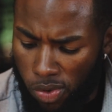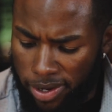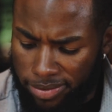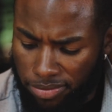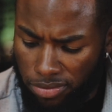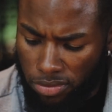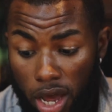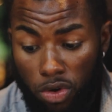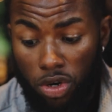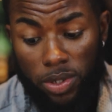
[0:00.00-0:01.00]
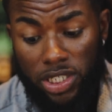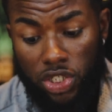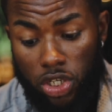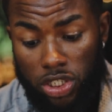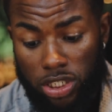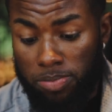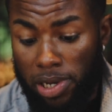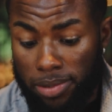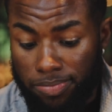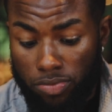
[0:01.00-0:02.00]
real quick. I don't know what the sauce
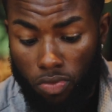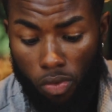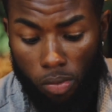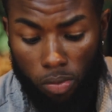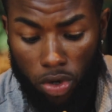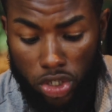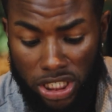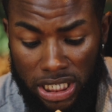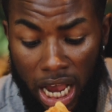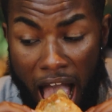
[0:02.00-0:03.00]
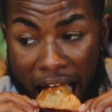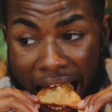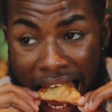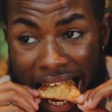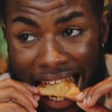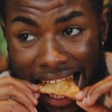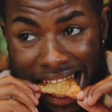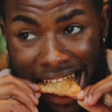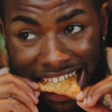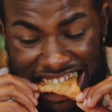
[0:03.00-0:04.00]
is, but we're gonna see.
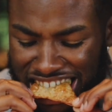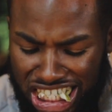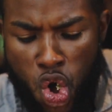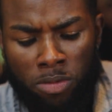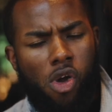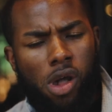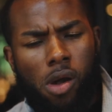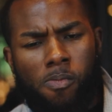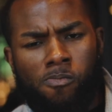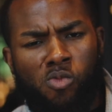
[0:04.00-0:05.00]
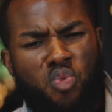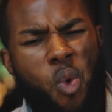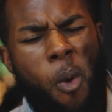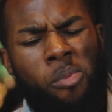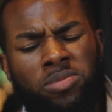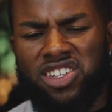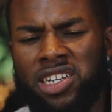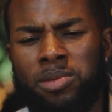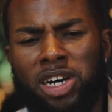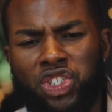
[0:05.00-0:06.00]
Oh yeah.
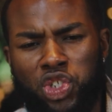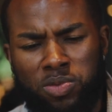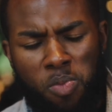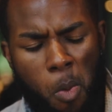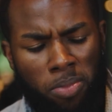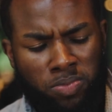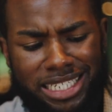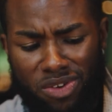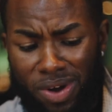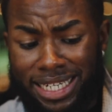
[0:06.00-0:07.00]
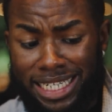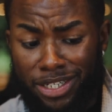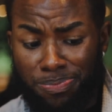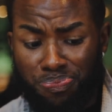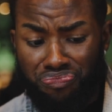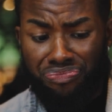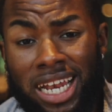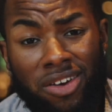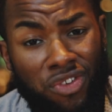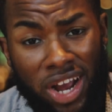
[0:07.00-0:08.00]
It's honey mustard. That's it right there.
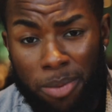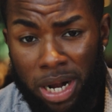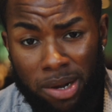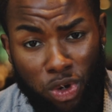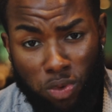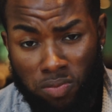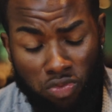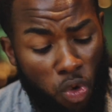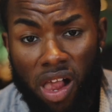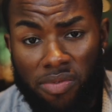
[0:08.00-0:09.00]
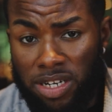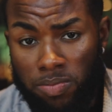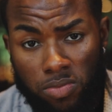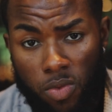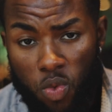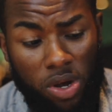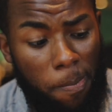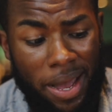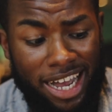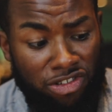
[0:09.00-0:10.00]
And I love crab ragoon. Love it with a